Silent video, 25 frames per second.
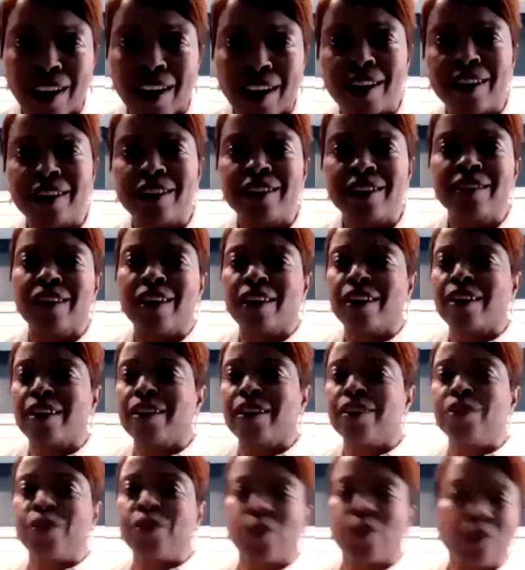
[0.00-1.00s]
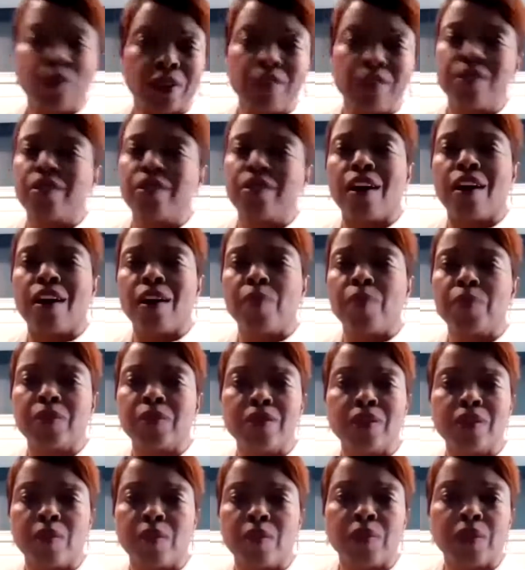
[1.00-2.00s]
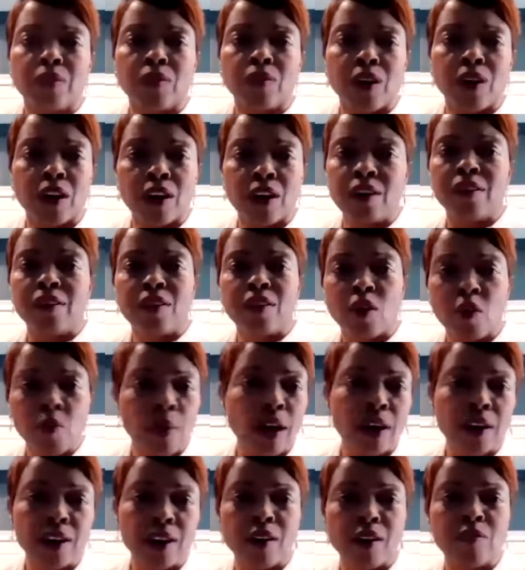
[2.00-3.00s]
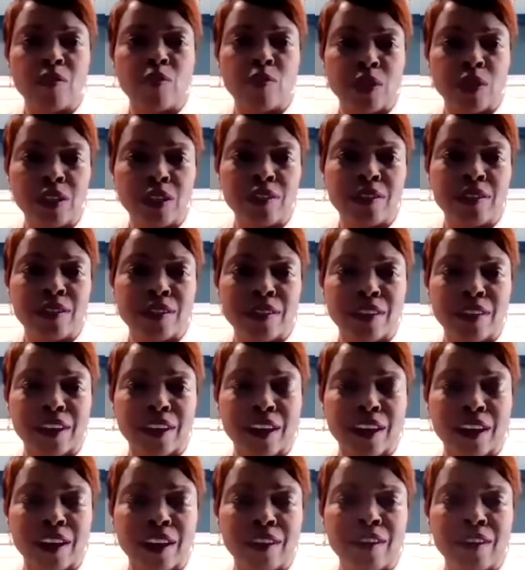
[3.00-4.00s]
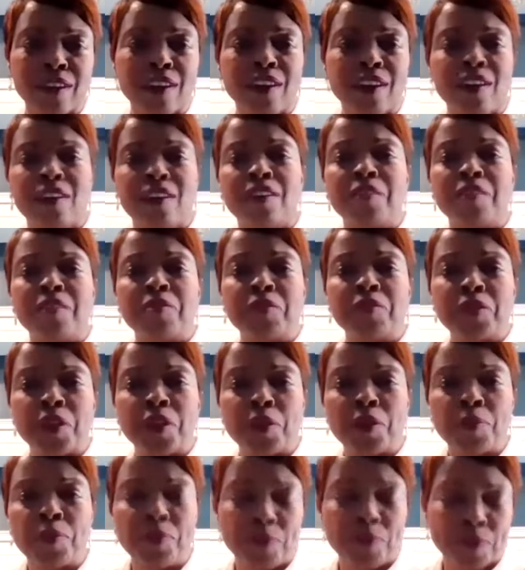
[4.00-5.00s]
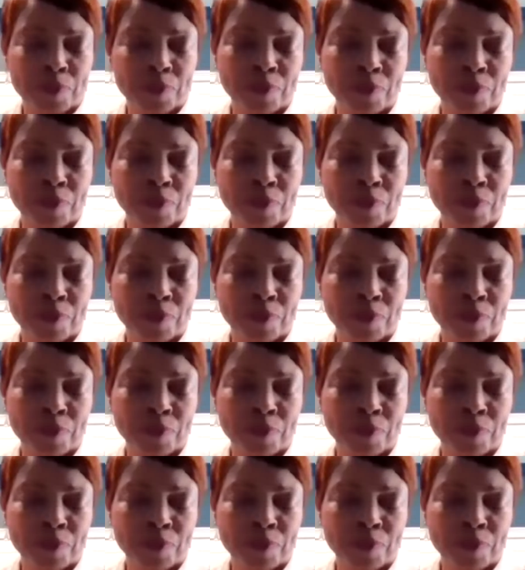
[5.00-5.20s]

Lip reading: and it's like a doorstop or something, right? Nobody ever reads it again. So,